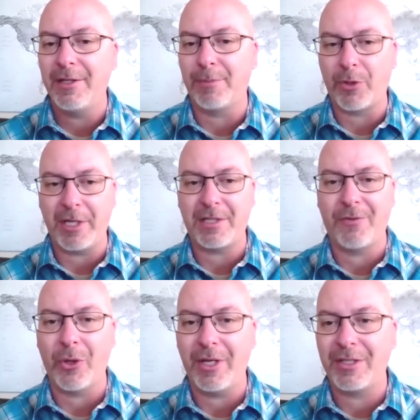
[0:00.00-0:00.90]
price of
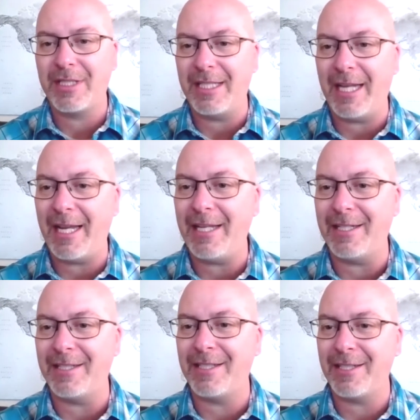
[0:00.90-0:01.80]
oil today
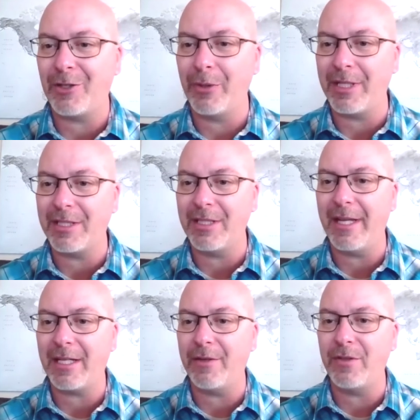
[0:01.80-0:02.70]
and going into
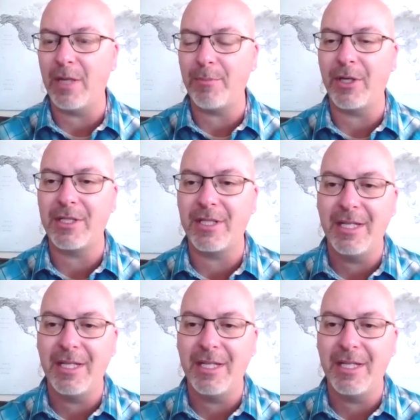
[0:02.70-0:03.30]
negative numbers.